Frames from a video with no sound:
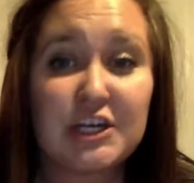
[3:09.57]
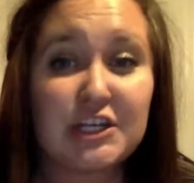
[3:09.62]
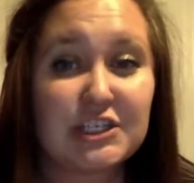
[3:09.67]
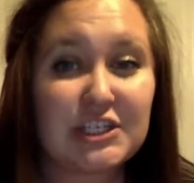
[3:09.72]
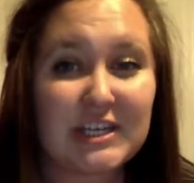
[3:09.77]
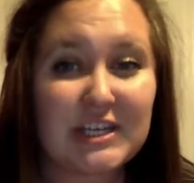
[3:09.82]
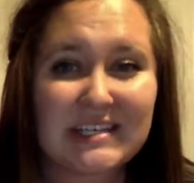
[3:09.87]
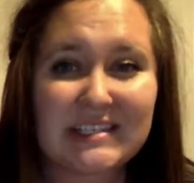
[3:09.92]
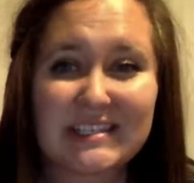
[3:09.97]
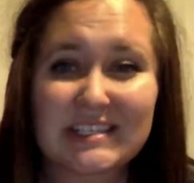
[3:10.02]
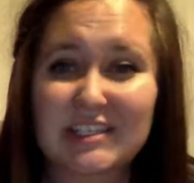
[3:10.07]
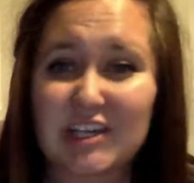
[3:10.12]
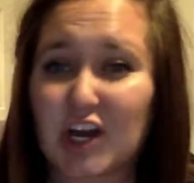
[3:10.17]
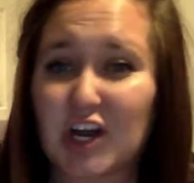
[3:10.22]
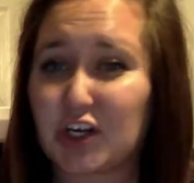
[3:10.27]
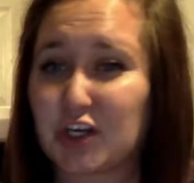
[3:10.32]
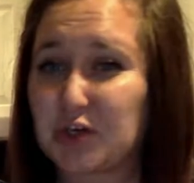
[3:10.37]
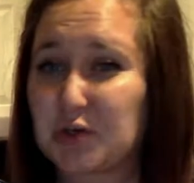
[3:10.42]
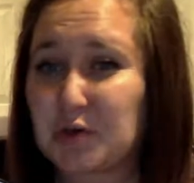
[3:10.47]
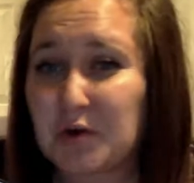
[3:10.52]
Chances
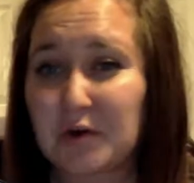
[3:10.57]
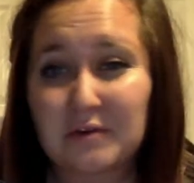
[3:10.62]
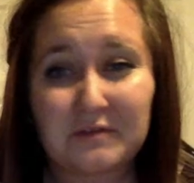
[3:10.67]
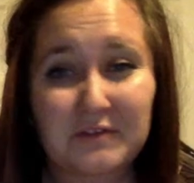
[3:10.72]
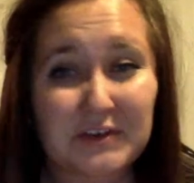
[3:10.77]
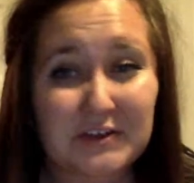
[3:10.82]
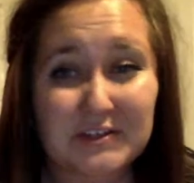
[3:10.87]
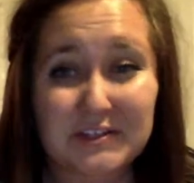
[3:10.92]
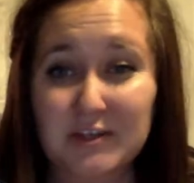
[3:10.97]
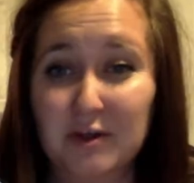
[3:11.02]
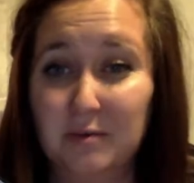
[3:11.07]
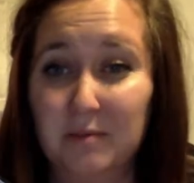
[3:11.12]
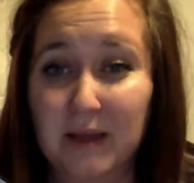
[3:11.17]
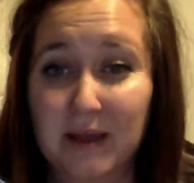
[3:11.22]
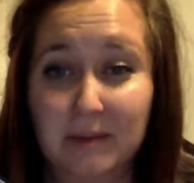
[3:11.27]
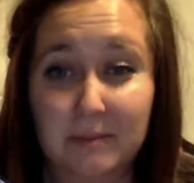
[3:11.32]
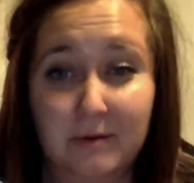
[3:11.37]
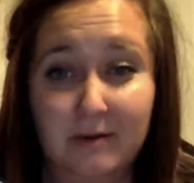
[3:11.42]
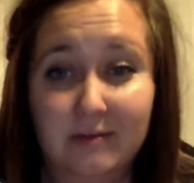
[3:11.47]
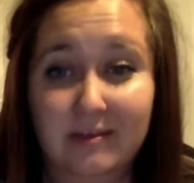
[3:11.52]
are you don't feel so
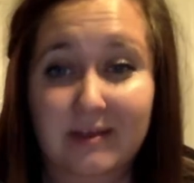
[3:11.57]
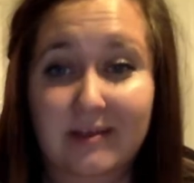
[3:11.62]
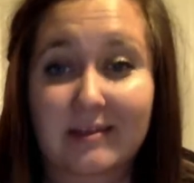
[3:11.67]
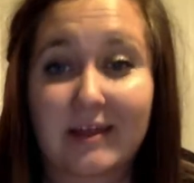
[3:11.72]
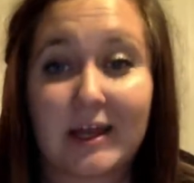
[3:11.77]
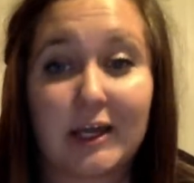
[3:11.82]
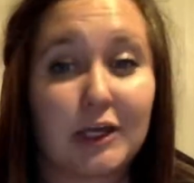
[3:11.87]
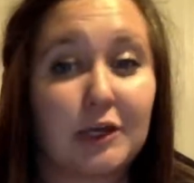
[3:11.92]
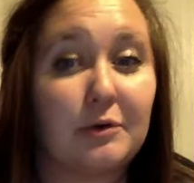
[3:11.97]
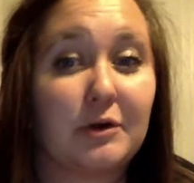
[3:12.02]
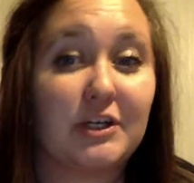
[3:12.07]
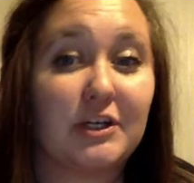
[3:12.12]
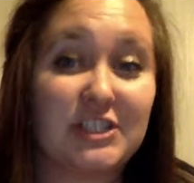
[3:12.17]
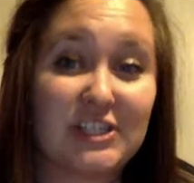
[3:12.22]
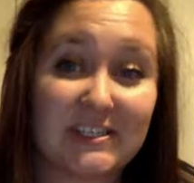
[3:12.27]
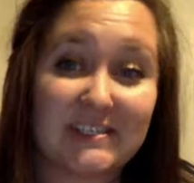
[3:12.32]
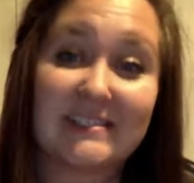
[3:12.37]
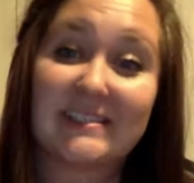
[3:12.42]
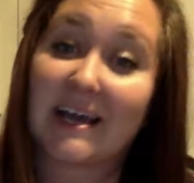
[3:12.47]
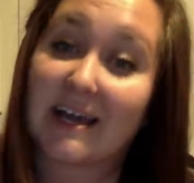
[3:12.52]
paper thin that you are
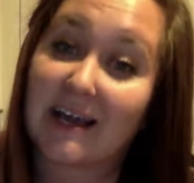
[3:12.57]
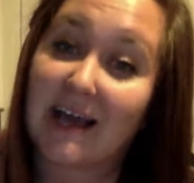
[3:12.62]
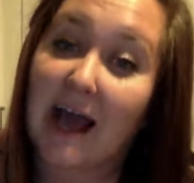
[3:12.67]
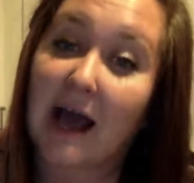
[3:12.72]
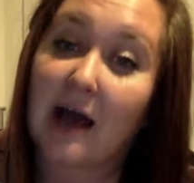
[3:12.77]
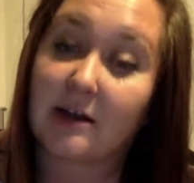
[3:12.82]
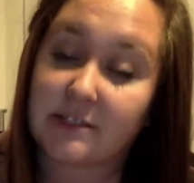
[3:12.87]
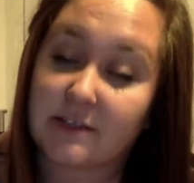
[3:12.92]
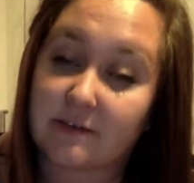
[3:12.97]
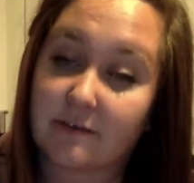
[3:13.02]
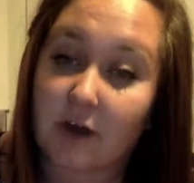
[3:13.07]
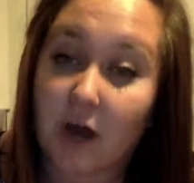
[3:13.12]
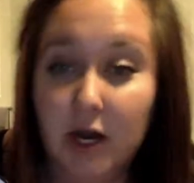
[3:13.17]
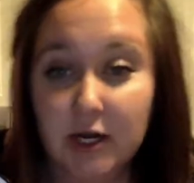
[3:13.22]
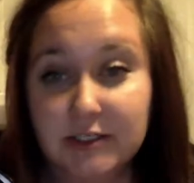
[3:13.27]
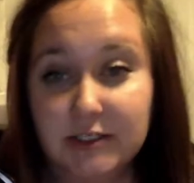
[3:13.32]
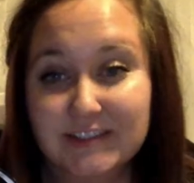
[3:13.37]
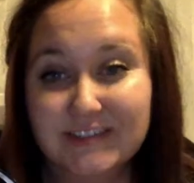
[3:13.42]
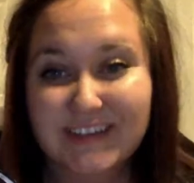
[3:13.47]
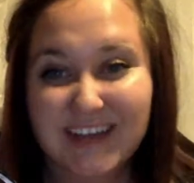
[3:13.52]
just like a house of
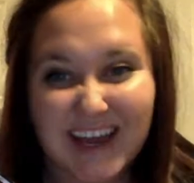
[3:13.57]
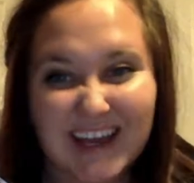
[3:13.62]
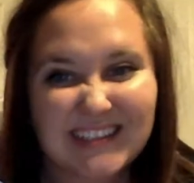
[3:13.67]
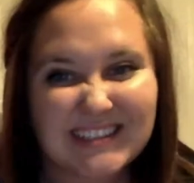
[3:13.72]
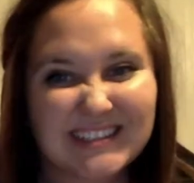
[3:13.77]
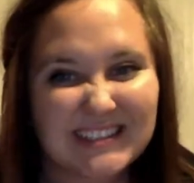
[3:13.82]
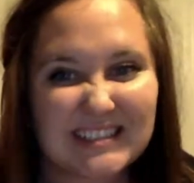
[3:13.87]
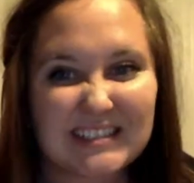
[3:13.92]
cards. Okay?